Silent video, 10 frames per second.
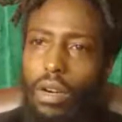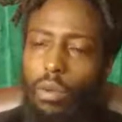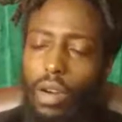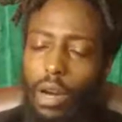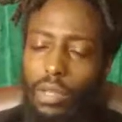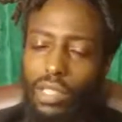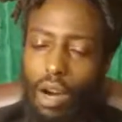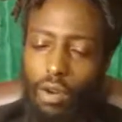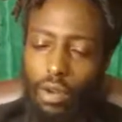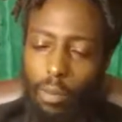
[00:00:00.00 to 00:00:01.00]
where they was
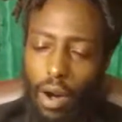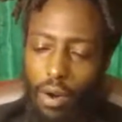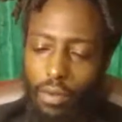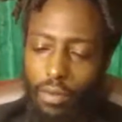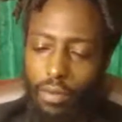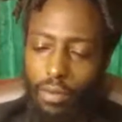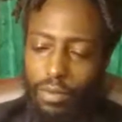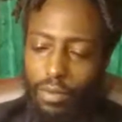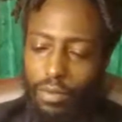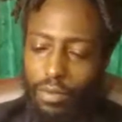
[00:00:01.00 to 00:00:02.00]
talking about,
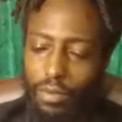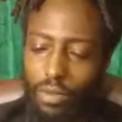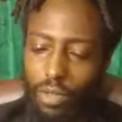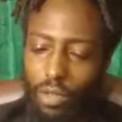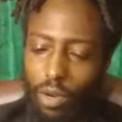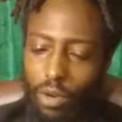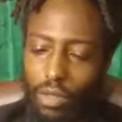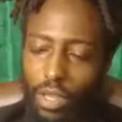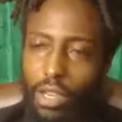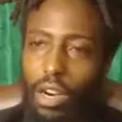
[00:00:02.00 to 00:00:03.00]
the
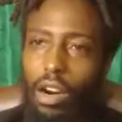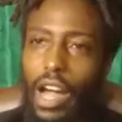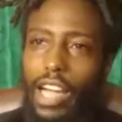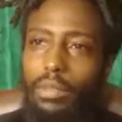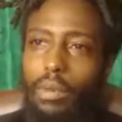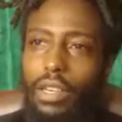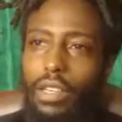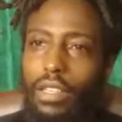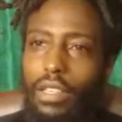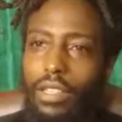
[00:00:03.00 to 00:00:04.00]
little girl asked
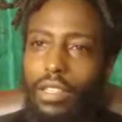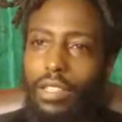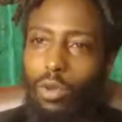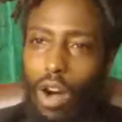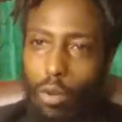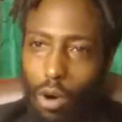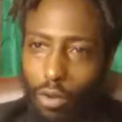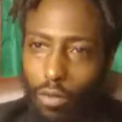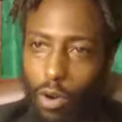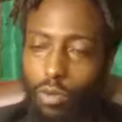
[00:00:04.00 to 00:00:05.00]
me, "Do I want
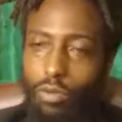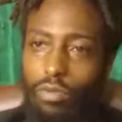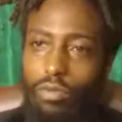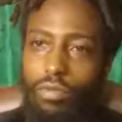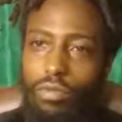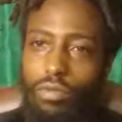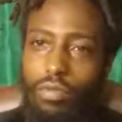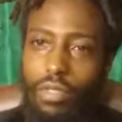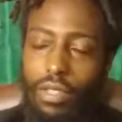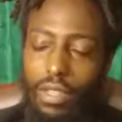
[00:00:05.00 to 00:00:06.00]
to vote?"
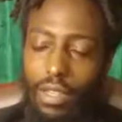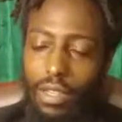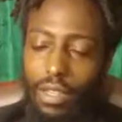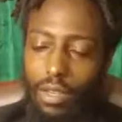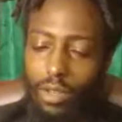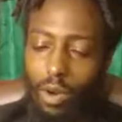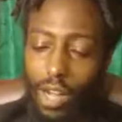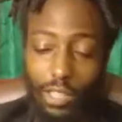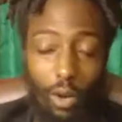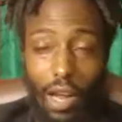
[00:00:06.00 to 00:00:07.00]

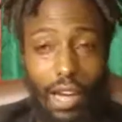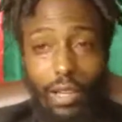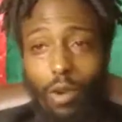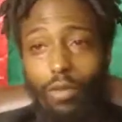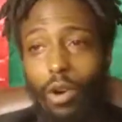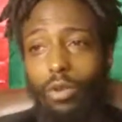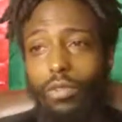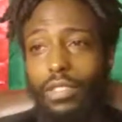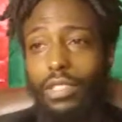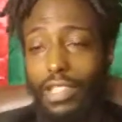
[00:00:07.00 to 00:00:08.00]
I told her I don't
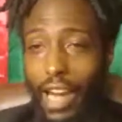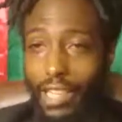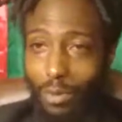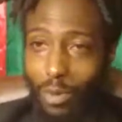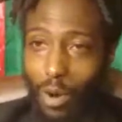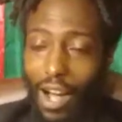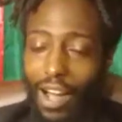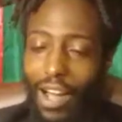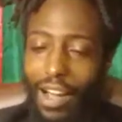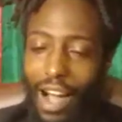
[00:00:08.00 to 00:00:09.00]
vote. She asked me
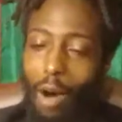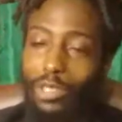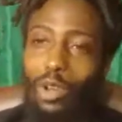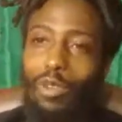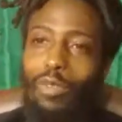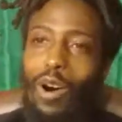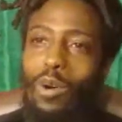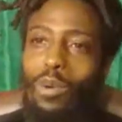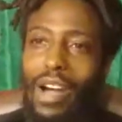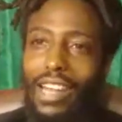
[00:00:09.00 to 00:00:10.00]
why. I was on the
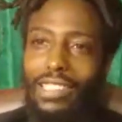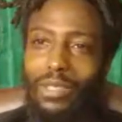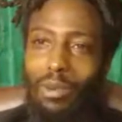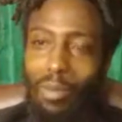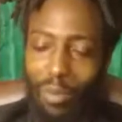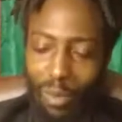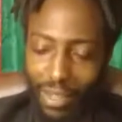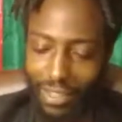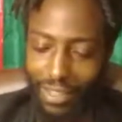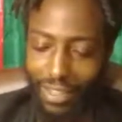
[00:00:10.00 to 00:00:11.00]
phone actually with my
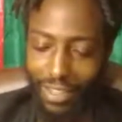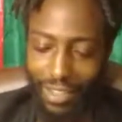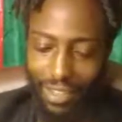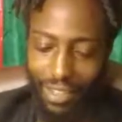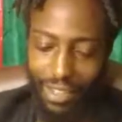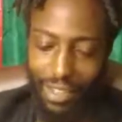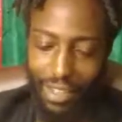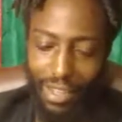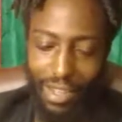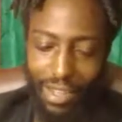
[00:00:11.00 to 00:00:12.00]
brother,
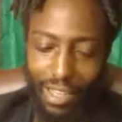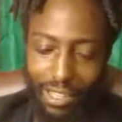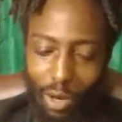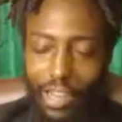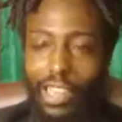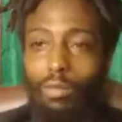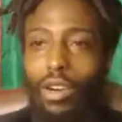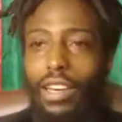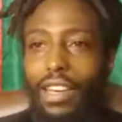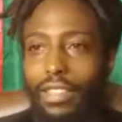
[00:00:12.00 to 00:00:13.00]
so I didn't
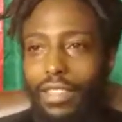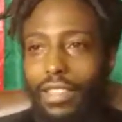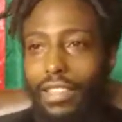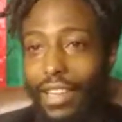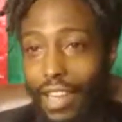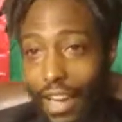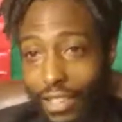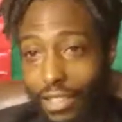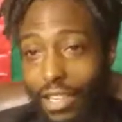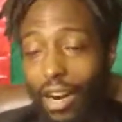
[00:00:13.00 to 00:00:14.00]
really get to
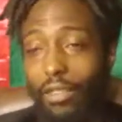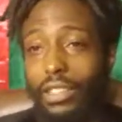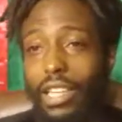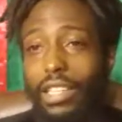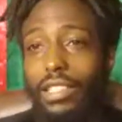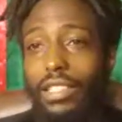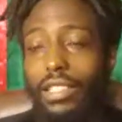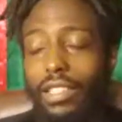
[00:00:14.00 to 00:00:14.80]
engage the conversation.